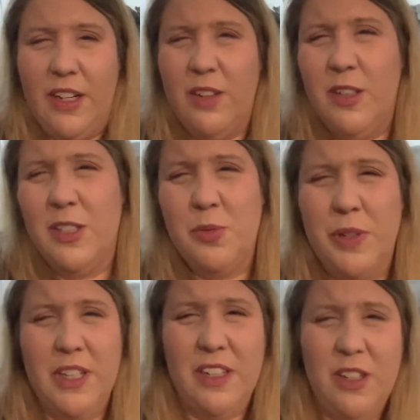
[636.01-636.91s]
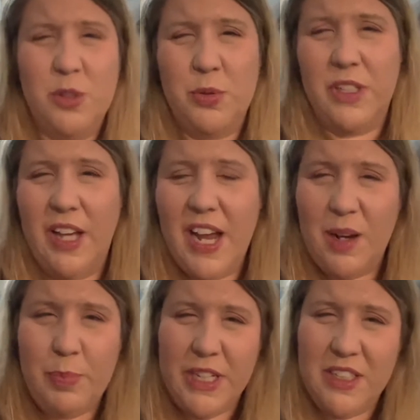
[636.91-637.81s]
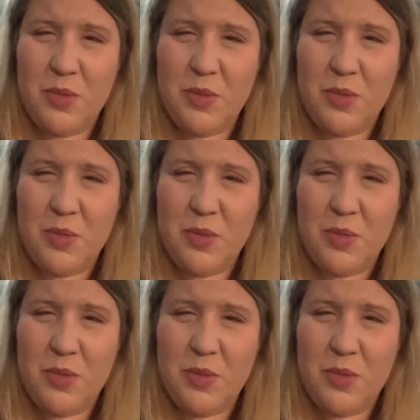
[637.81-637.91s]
oh, it's really unusual, it happens,